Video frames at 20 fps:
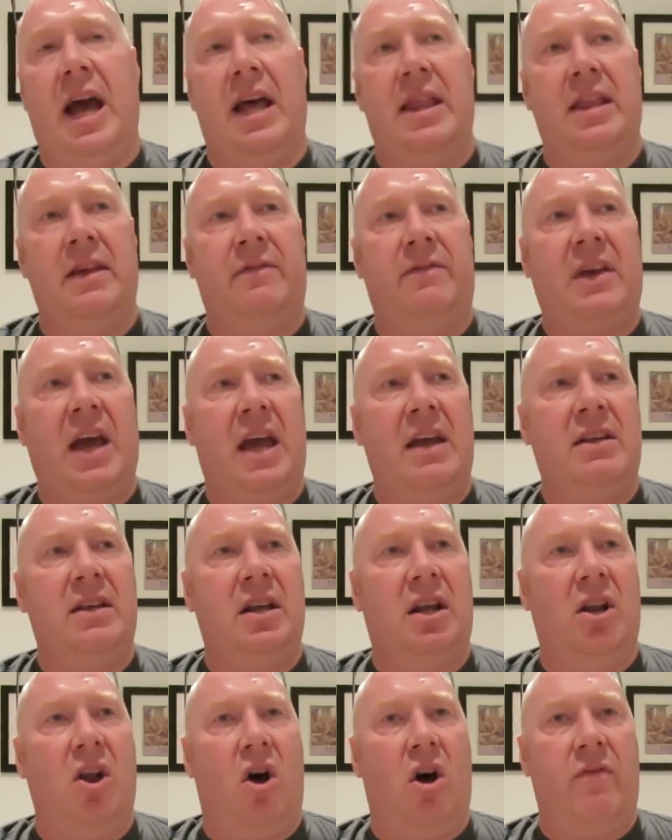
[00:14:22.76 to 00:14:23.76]
they? Yeah, they've gained
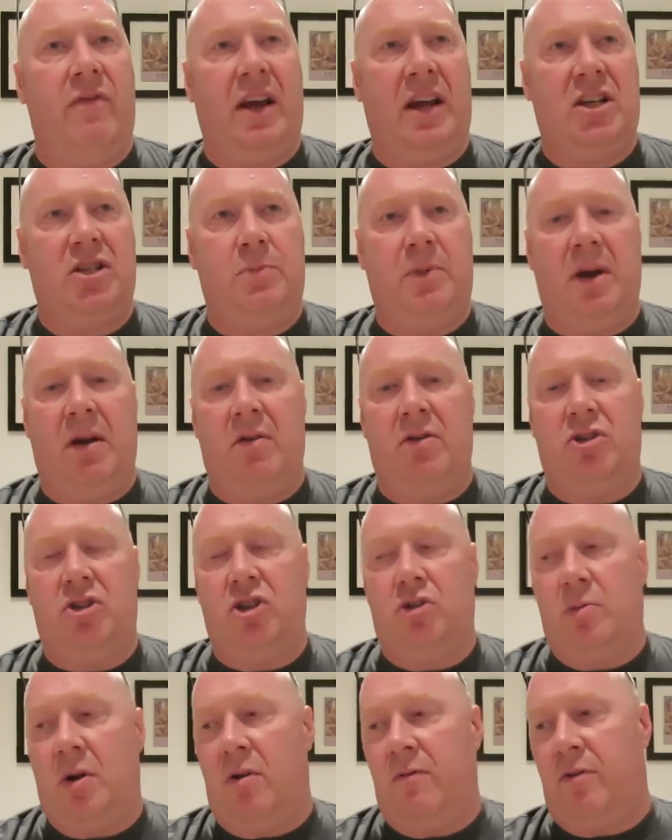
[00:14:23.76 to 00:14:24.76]
a lot of experience
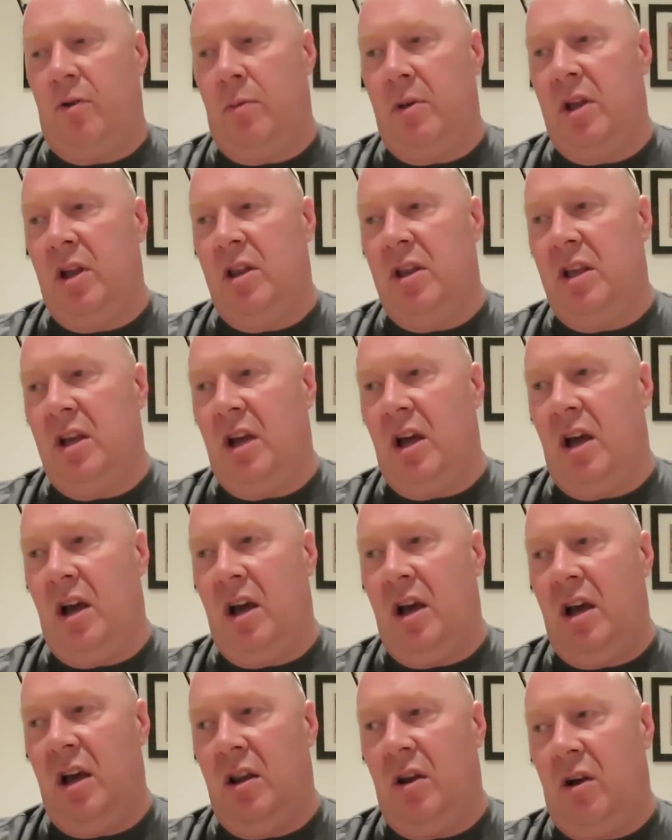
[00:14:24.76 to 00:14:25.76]
as well from it and
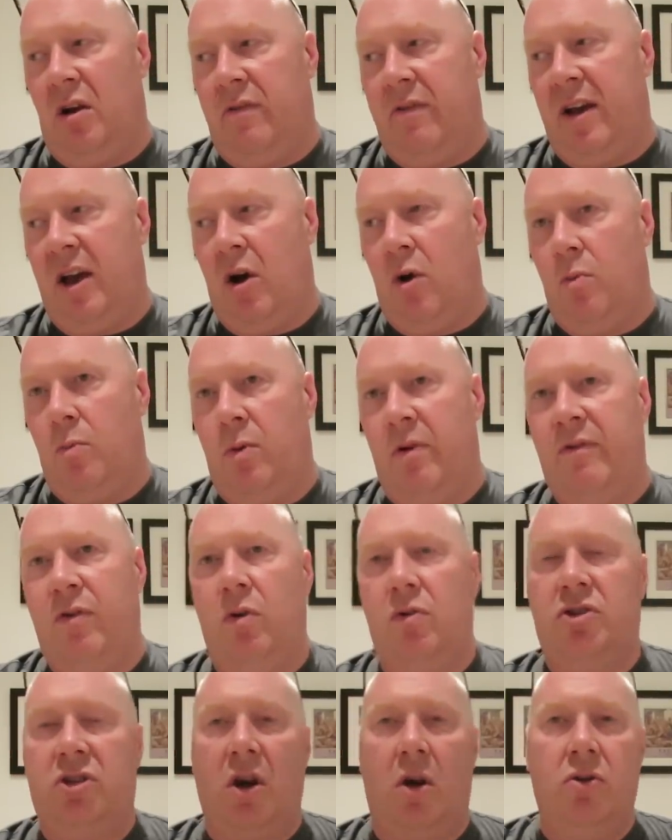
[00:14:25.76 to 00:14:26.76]
a lot of help. We've
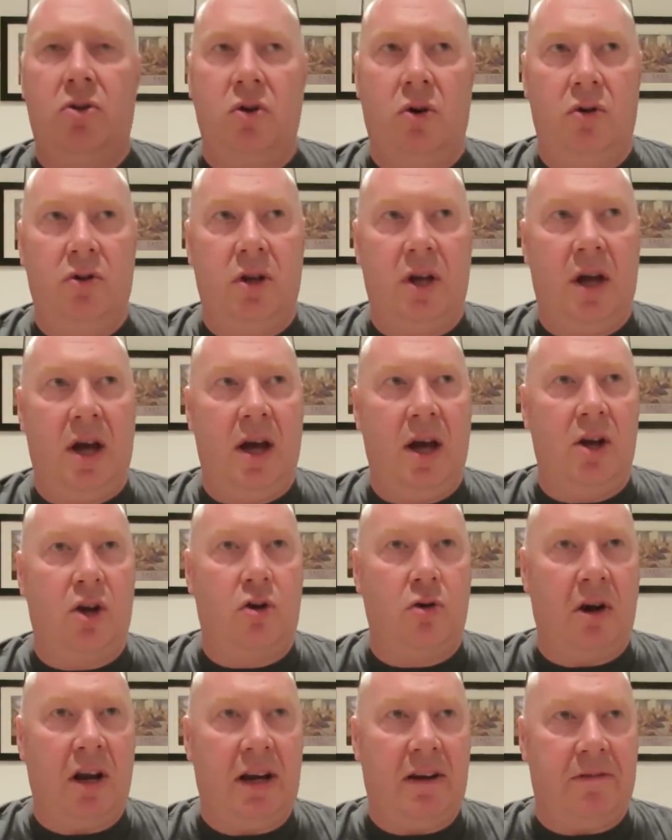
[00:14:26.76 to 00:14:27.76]
also done
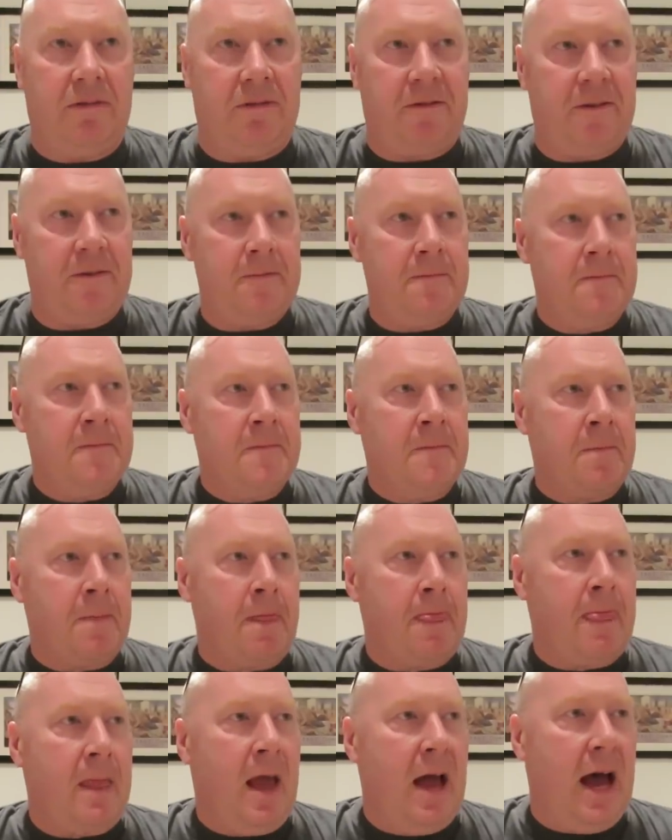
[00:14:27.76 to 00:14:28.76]
grief
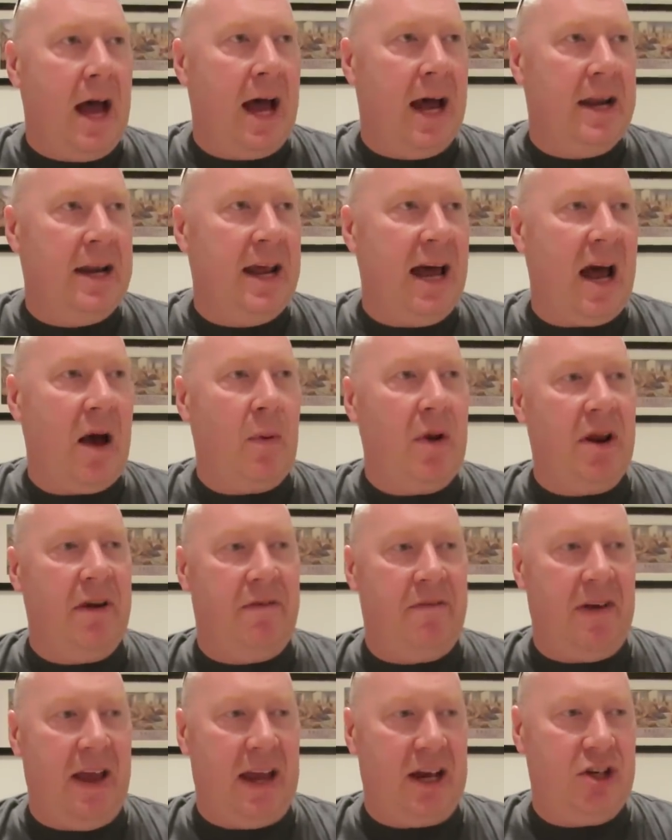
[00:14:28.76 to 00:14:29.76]
and how it
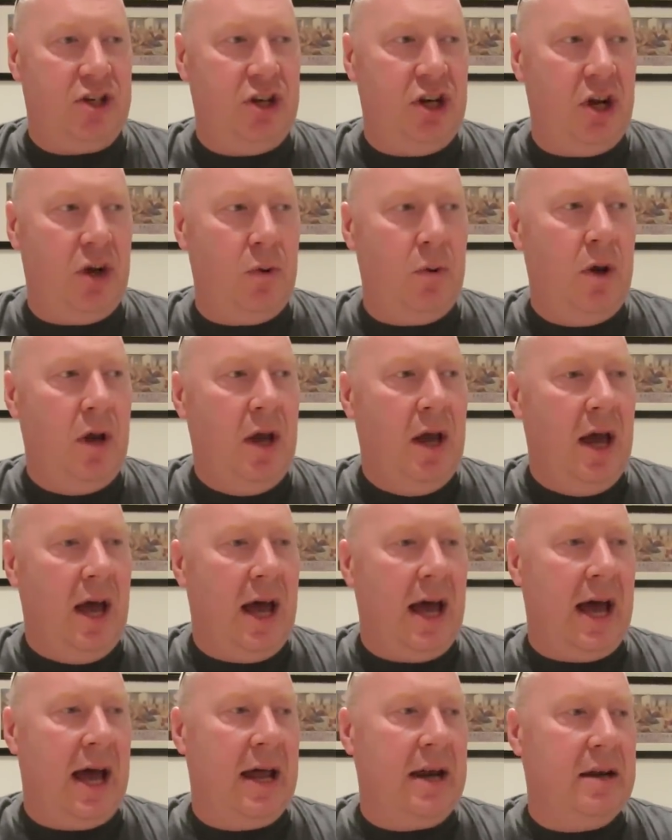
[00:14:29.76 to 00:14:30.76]
affects you.
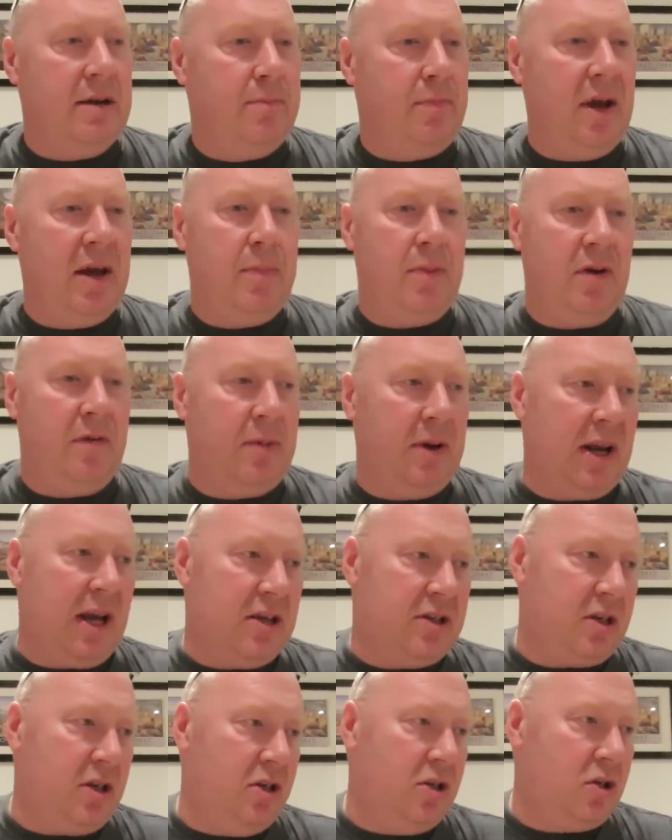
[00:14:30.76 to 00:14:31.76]
And people have been
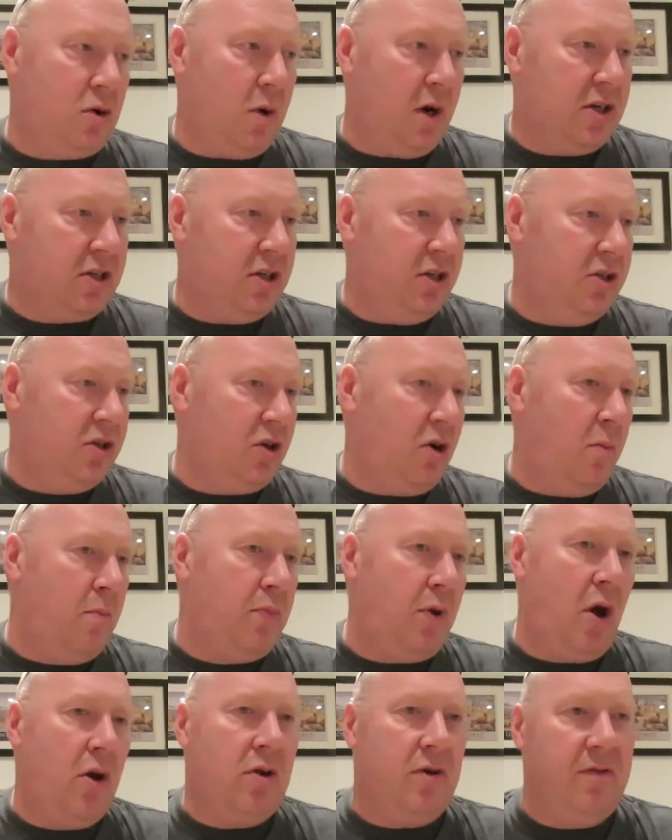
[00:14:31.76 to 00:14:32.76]
asking us questions on
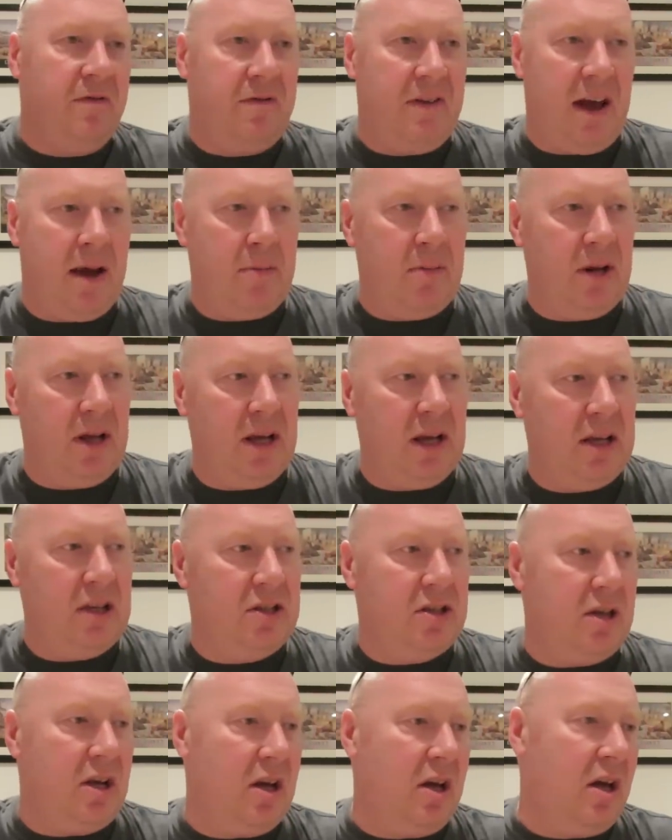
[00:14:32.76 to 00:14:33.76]
broken
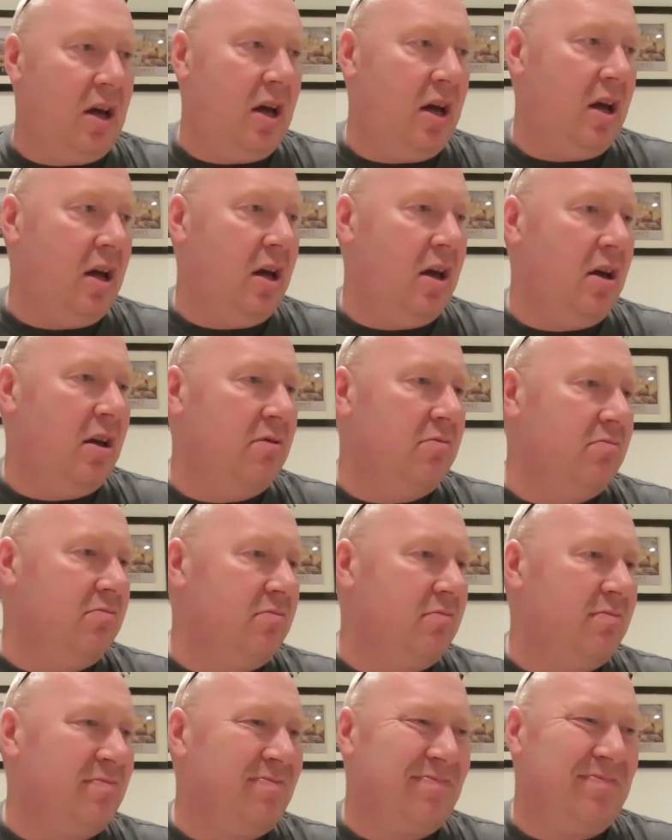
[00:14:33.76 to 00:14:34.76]
families,
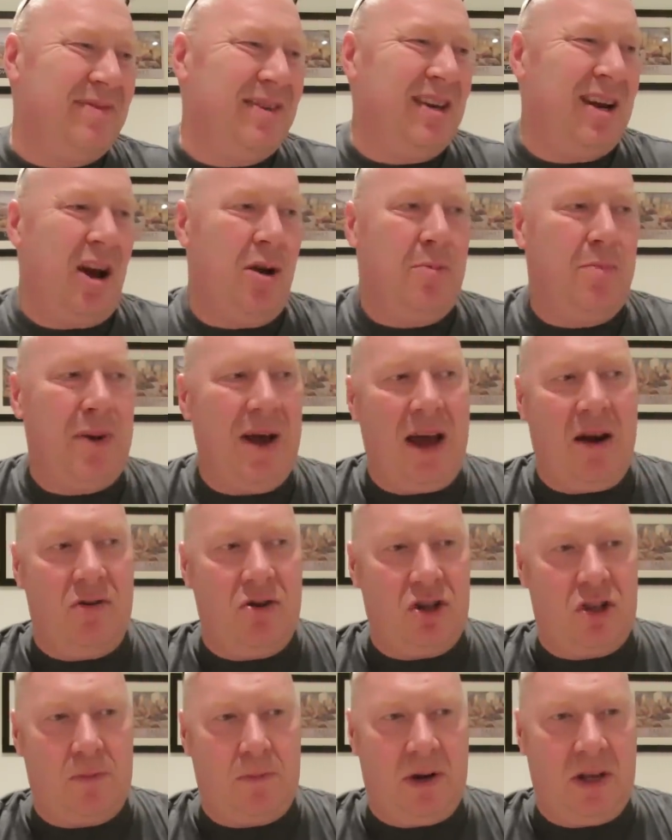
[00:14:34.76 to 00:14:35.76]

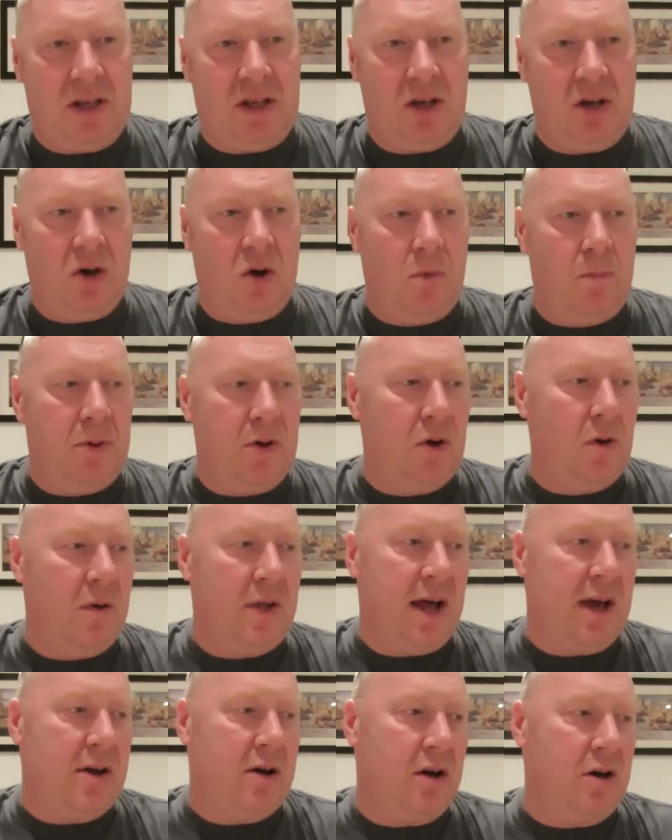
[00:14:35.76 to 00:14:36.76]
parents splitting up and all
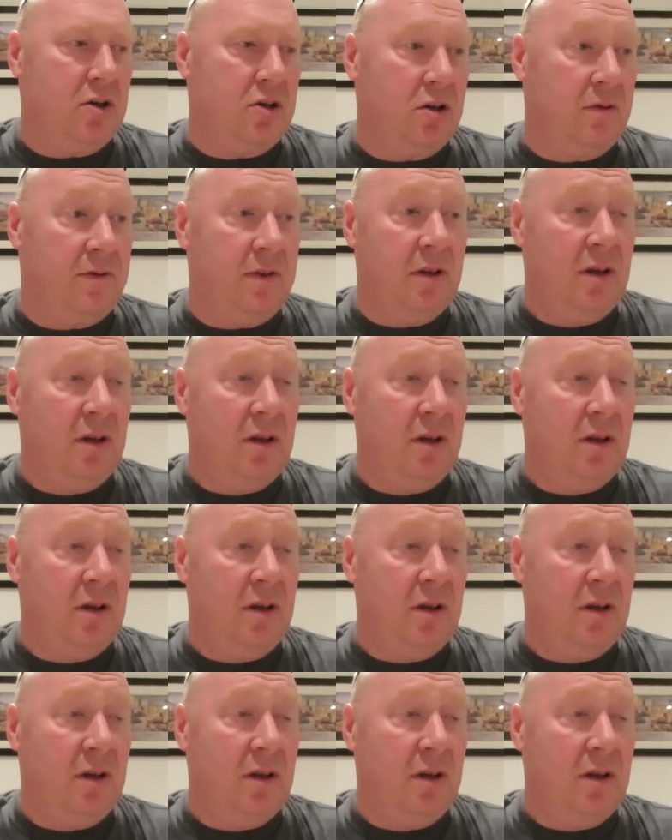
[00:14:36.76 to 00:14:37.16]
that kind of stuff.